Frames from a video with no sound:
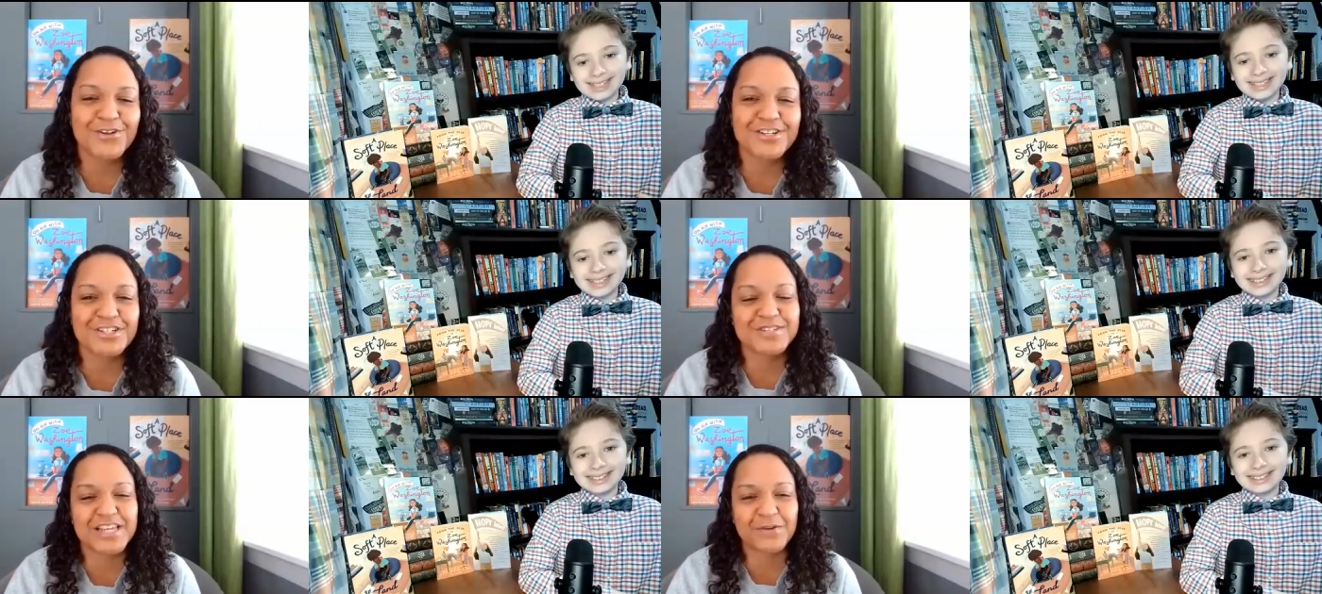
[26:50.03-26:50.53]
Speaker 1: old
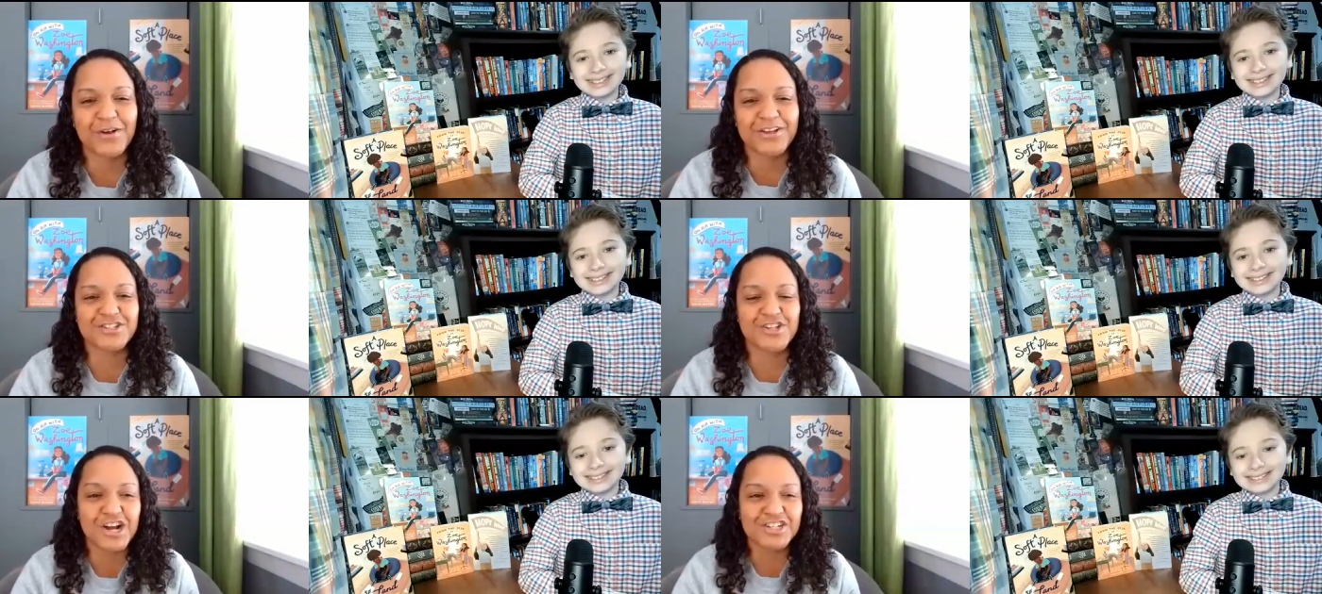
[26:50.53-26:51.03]
and she was like
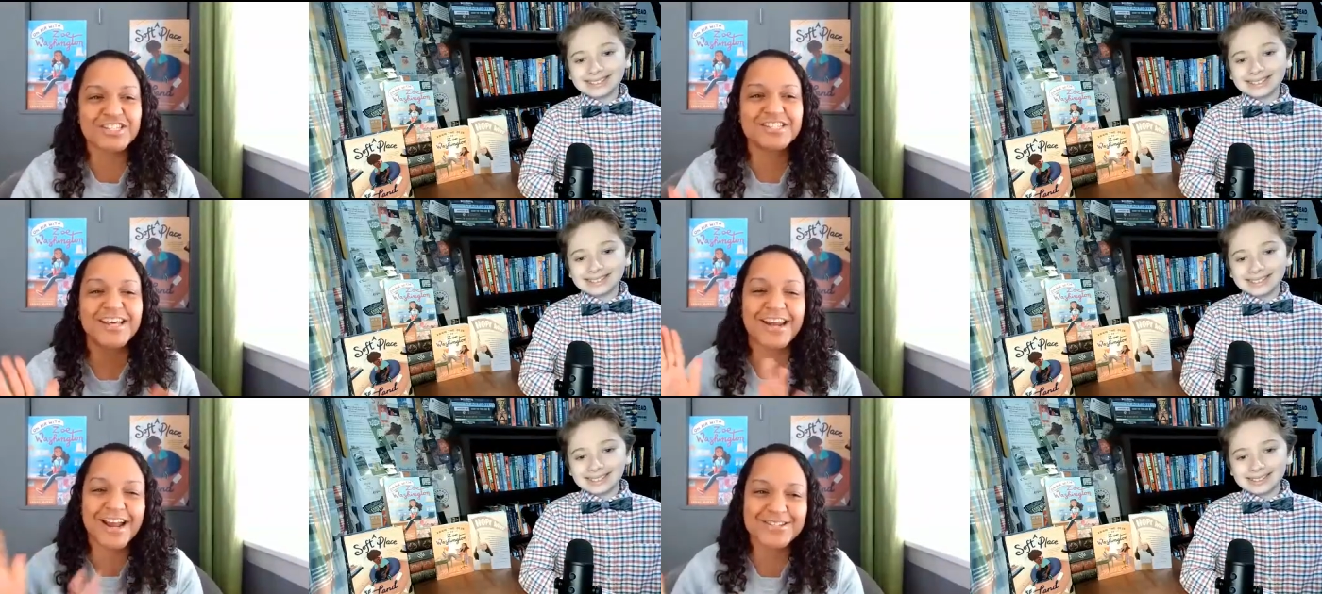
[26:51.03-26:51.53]
well as long as she's
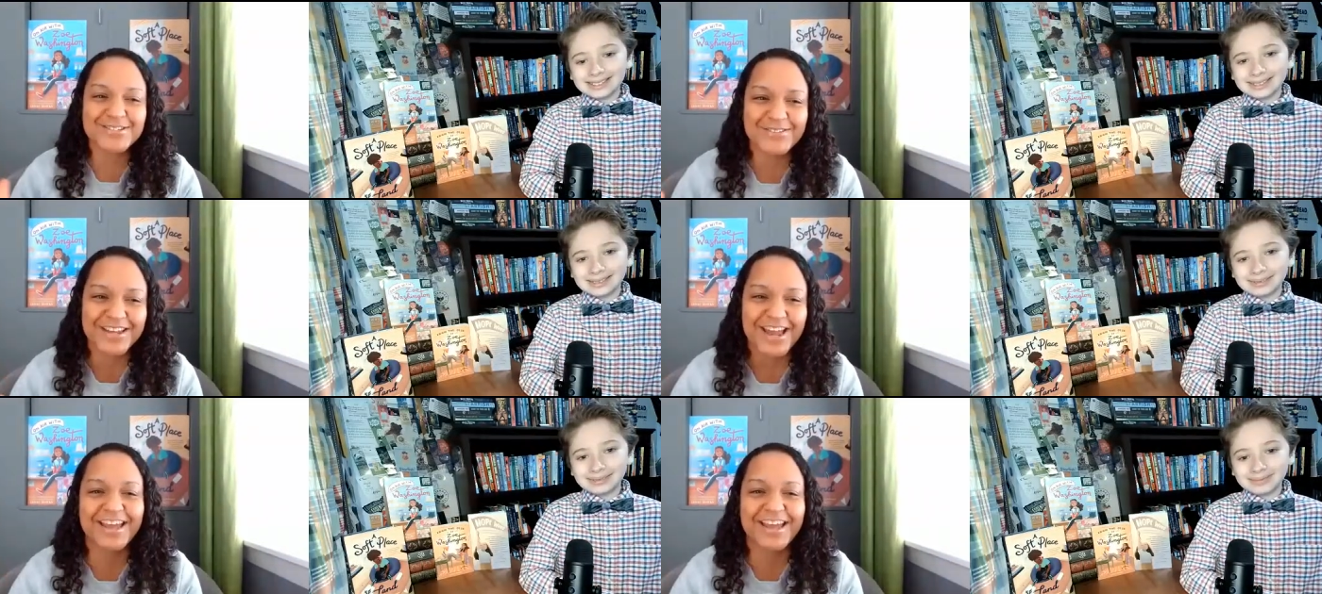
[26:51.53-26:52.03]
not in high
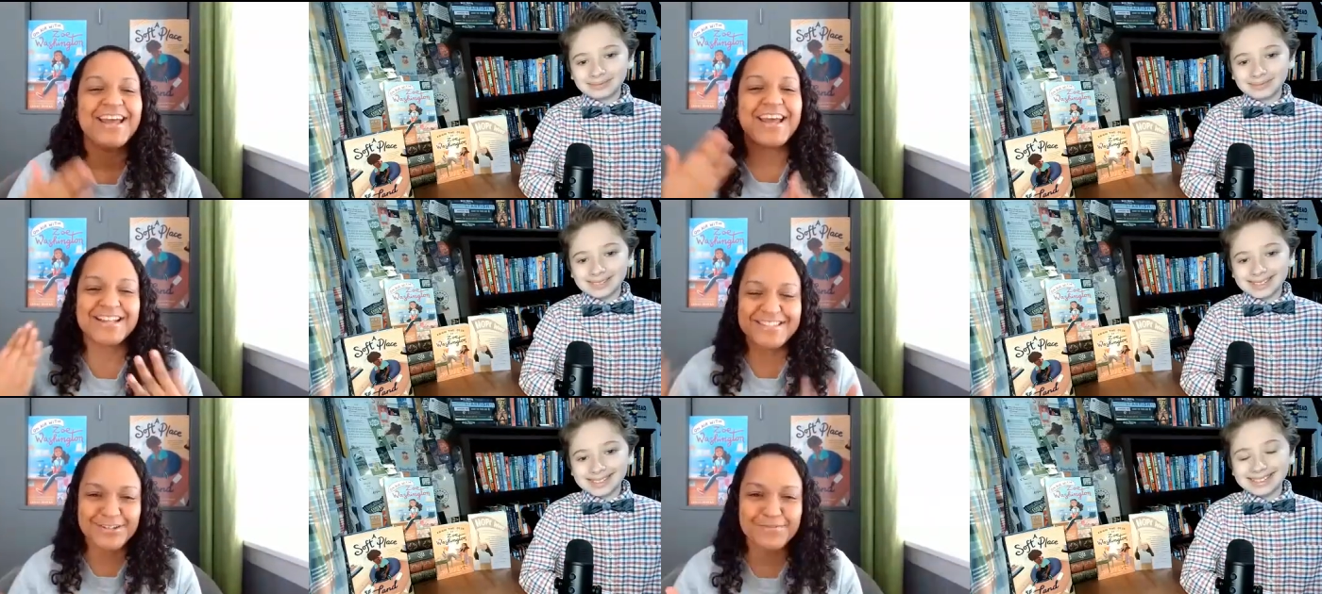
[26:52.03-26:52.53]
school yet
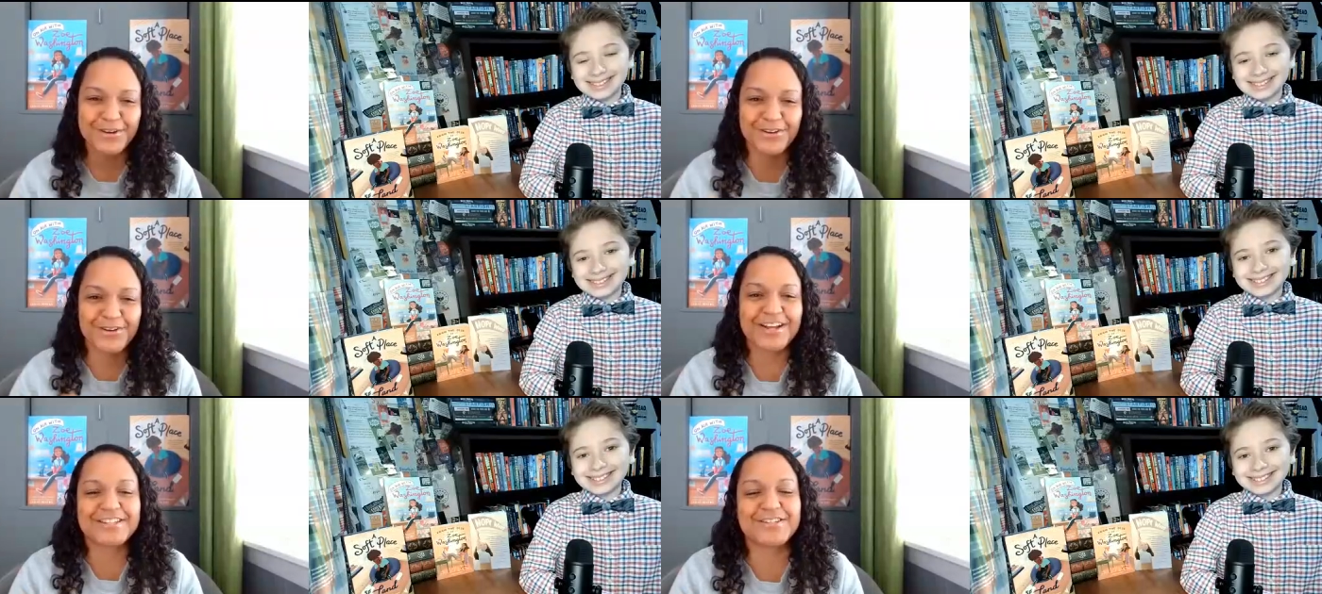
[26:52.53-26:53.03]
it's still
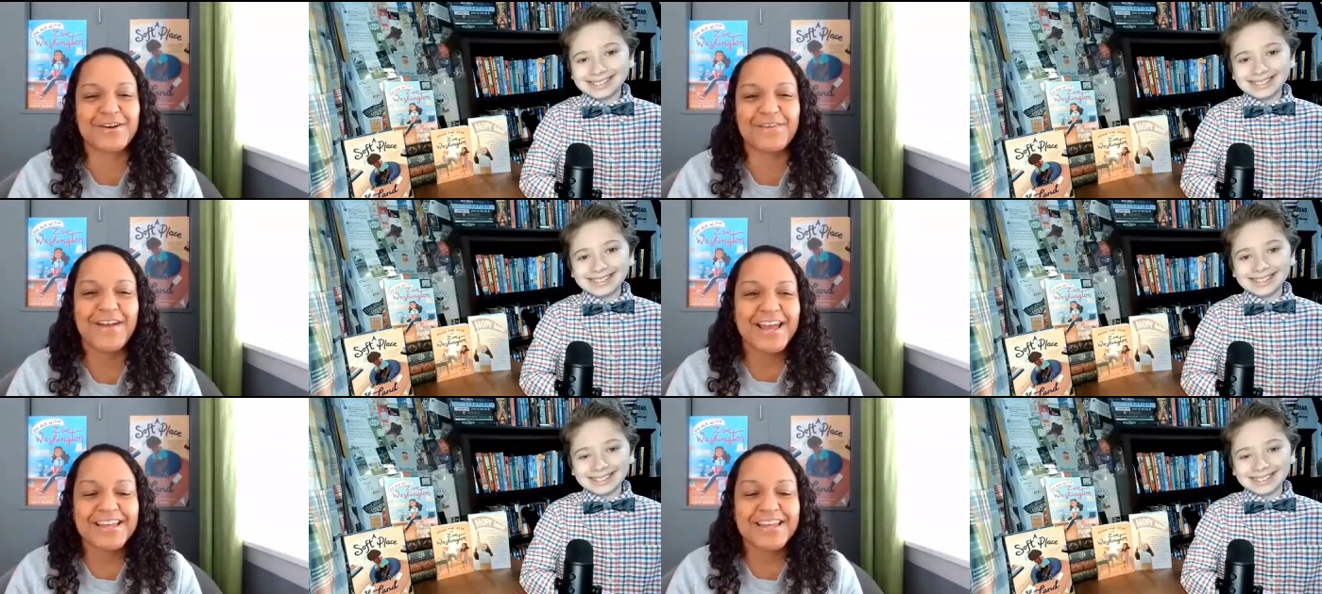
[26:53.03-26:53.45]
middle grade so